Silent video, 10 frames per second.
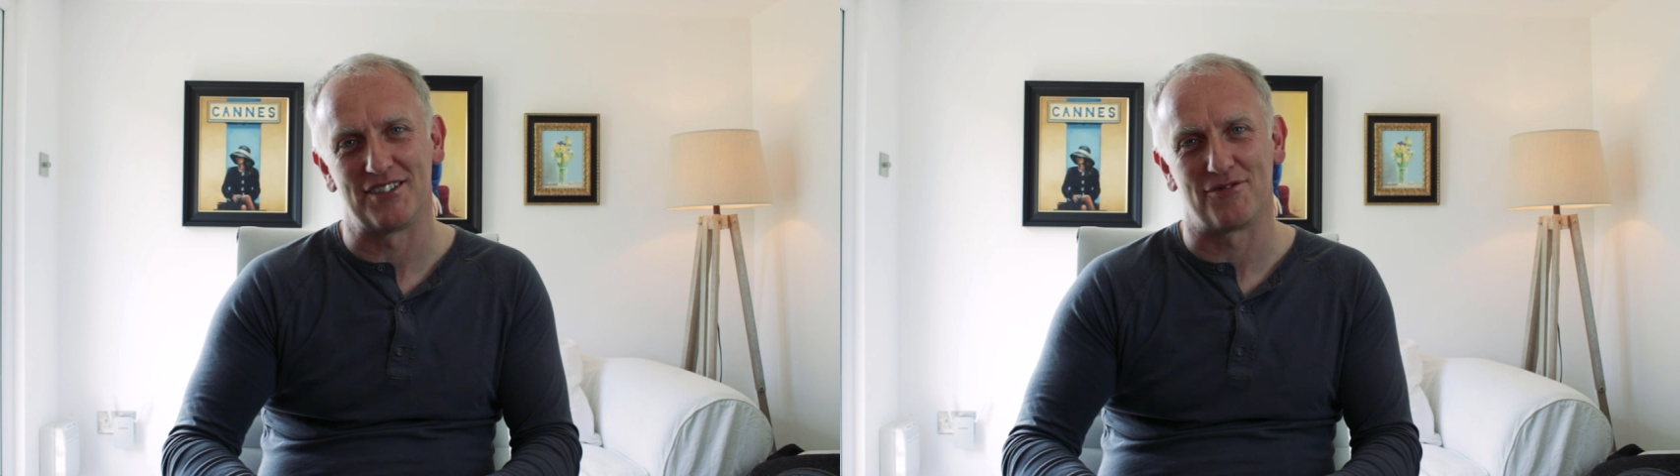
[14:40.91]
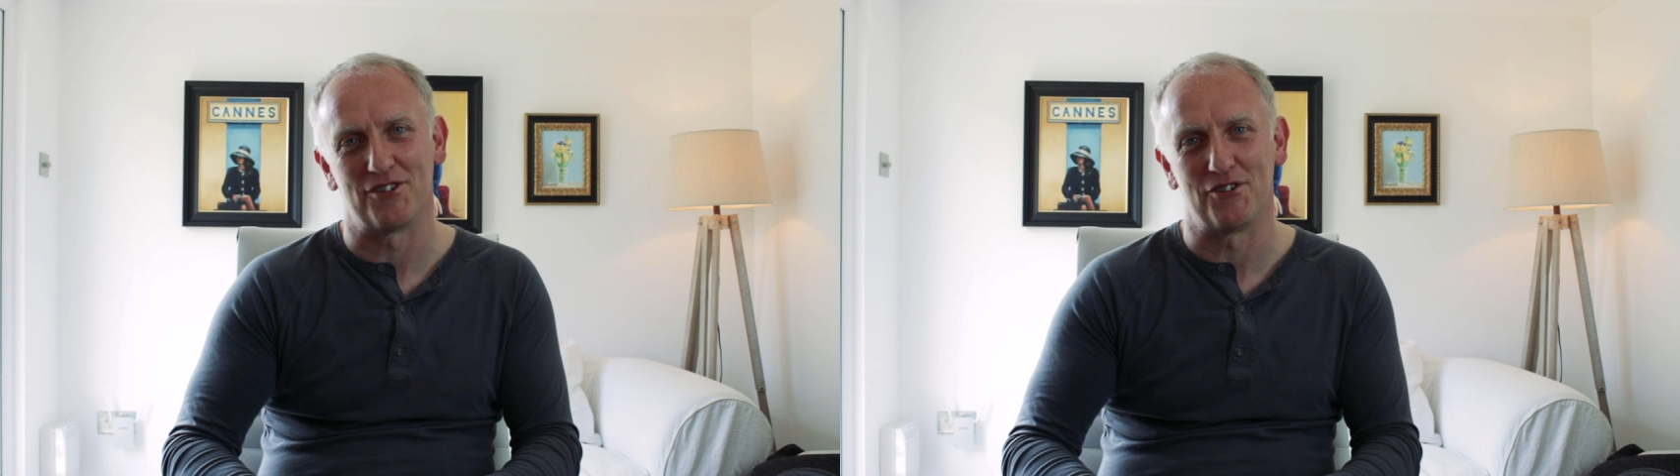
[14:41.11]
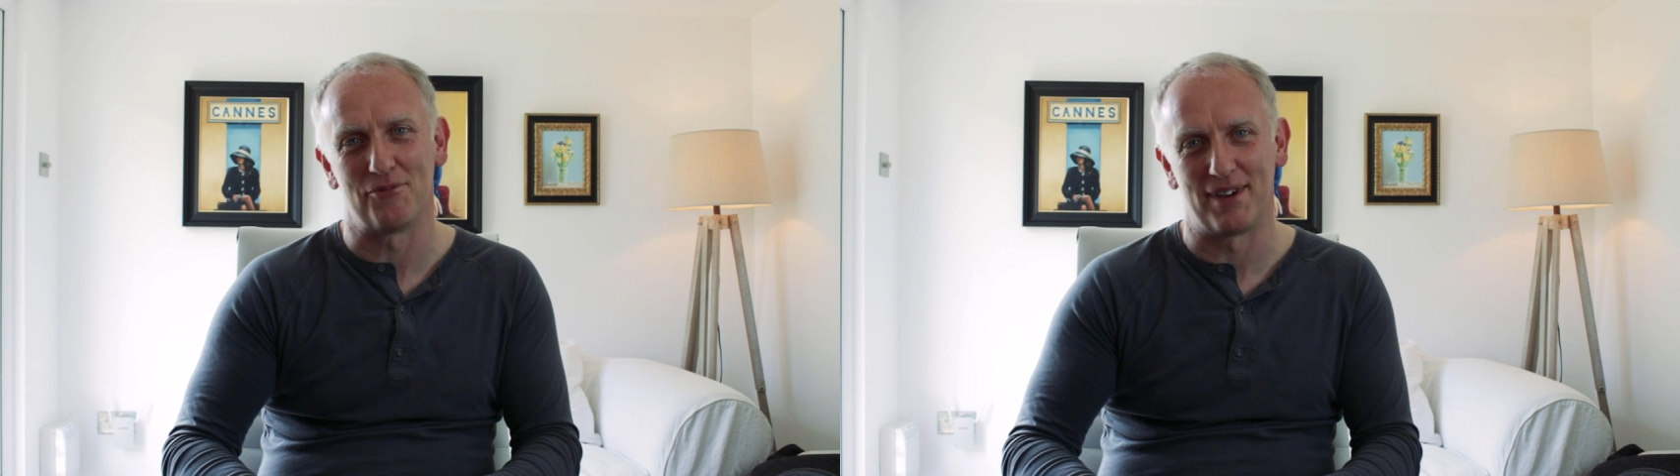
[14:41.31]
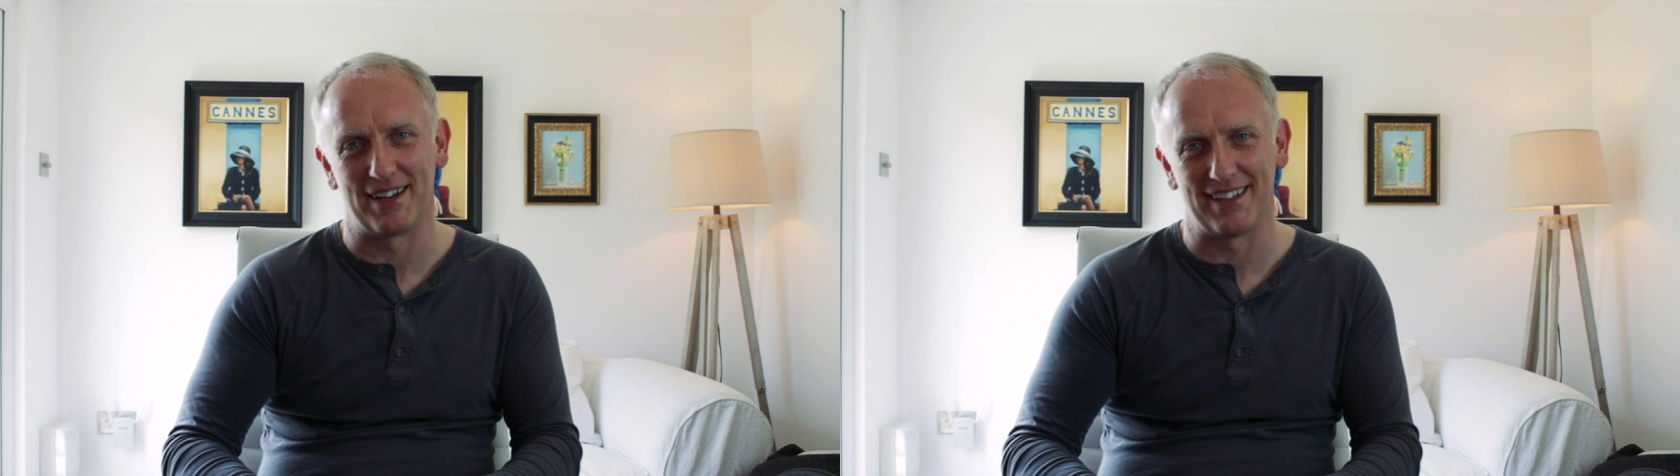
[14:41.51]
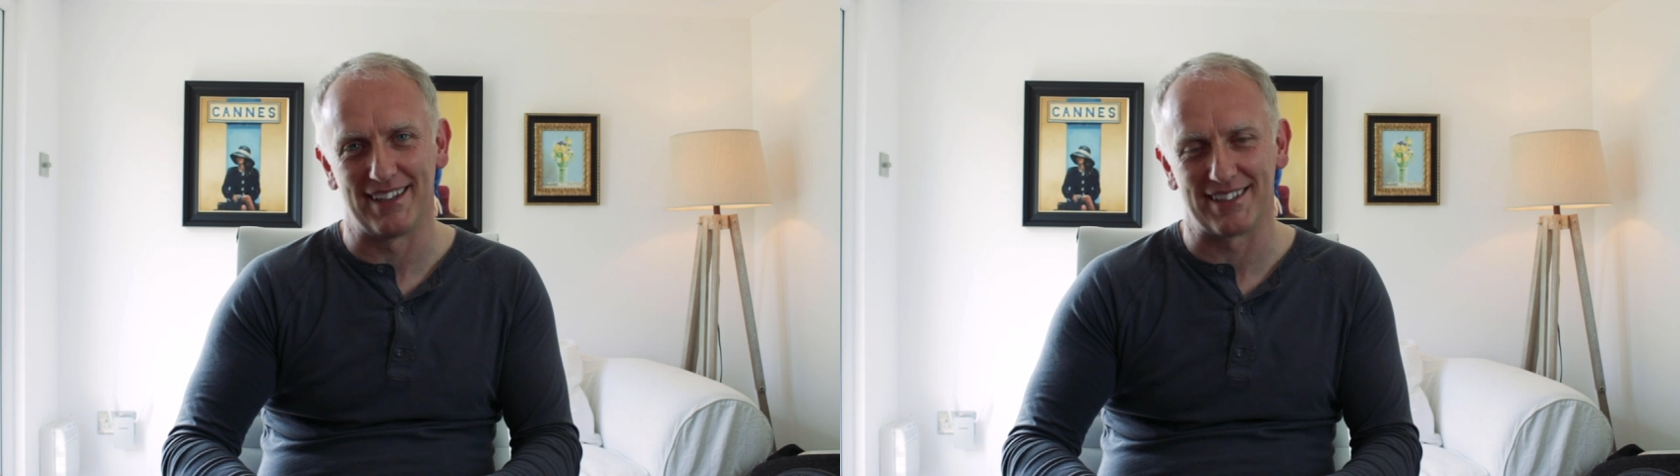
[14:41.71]
it for
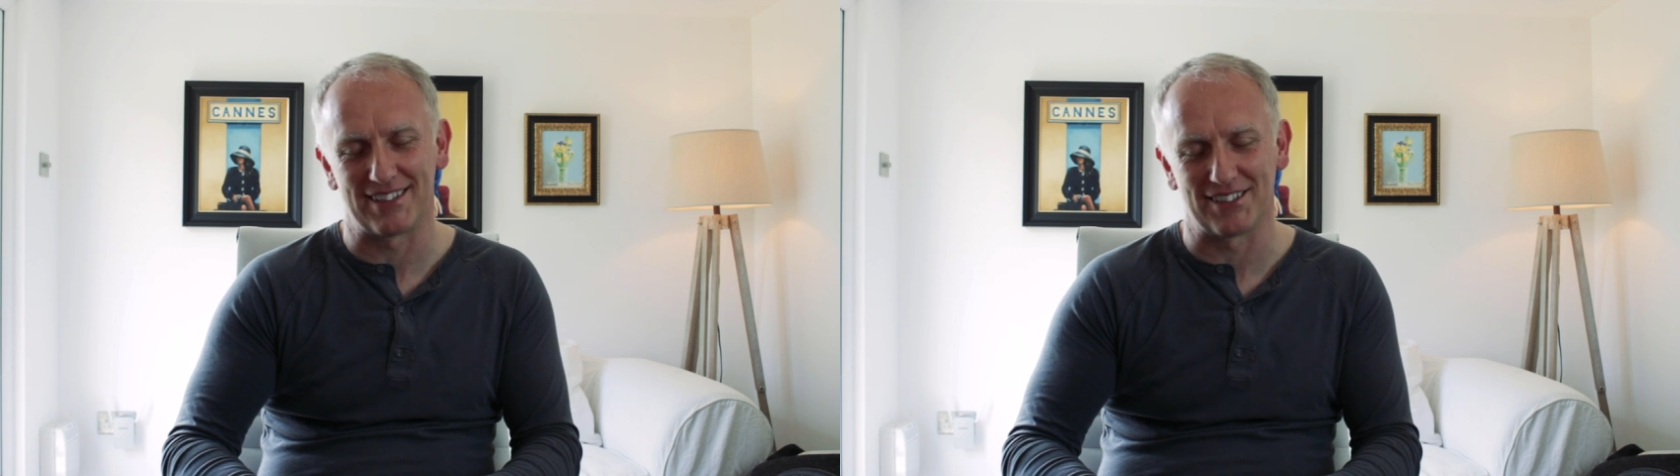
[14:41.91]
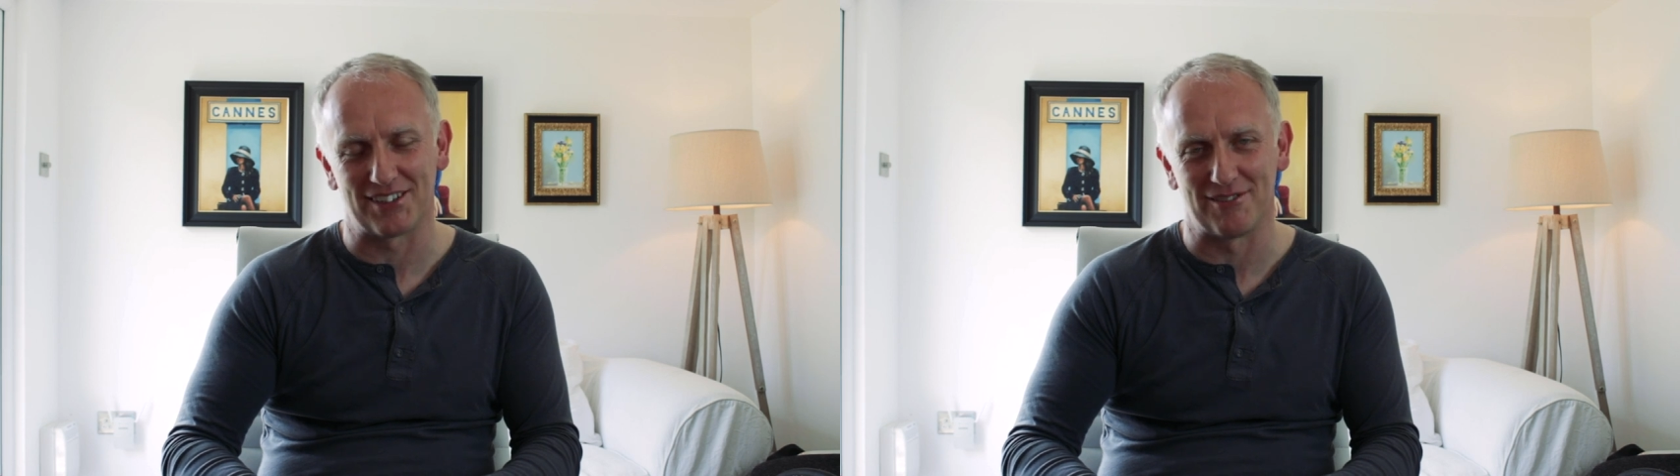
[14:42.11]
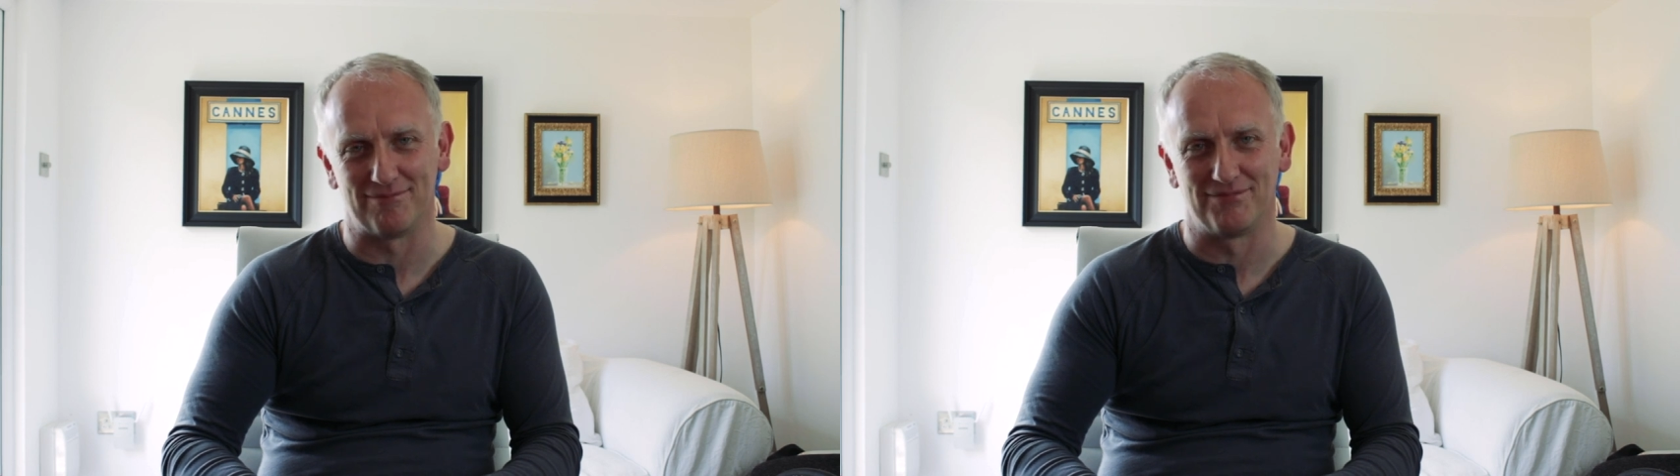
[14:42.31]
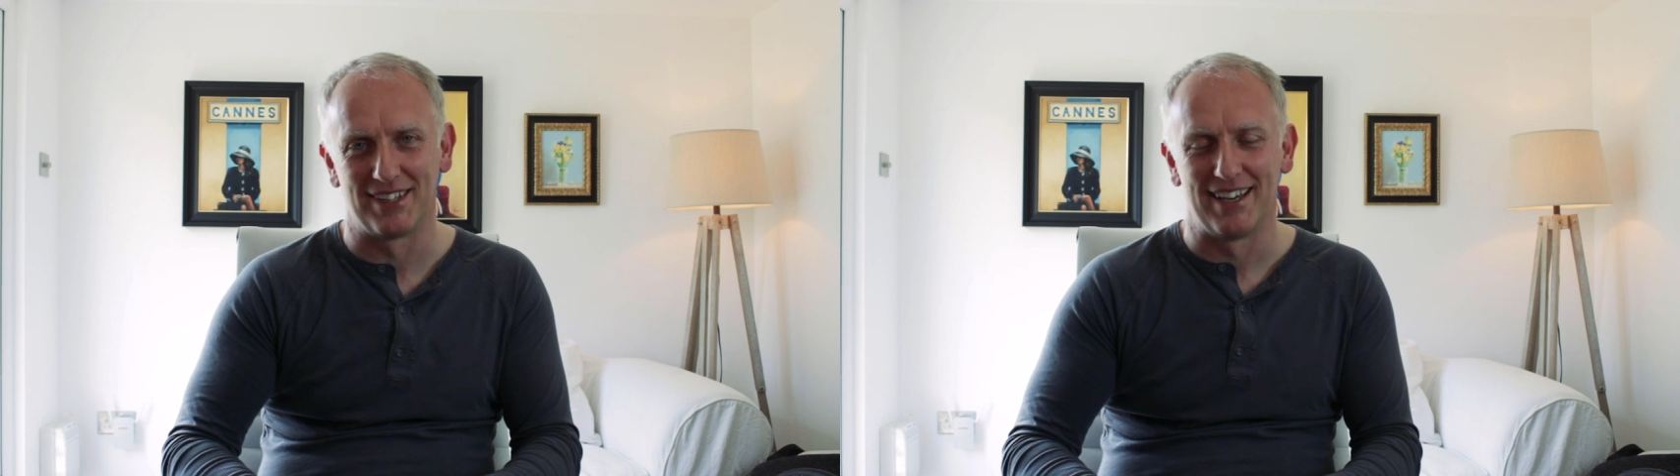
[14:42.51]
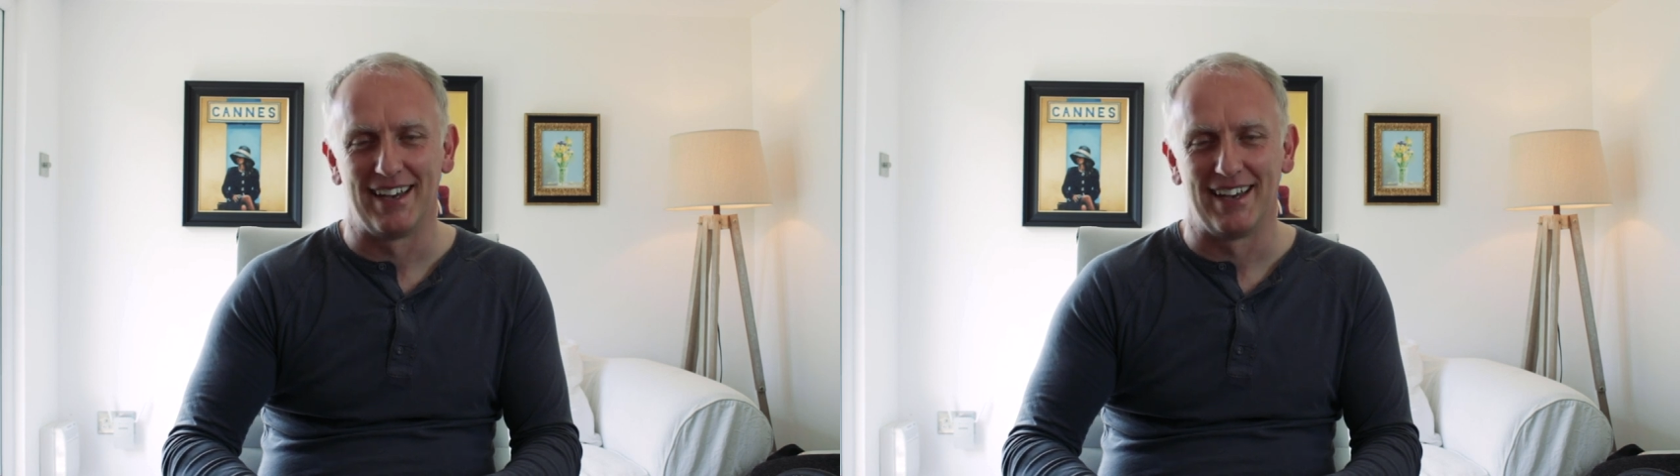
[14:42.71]
many years to come.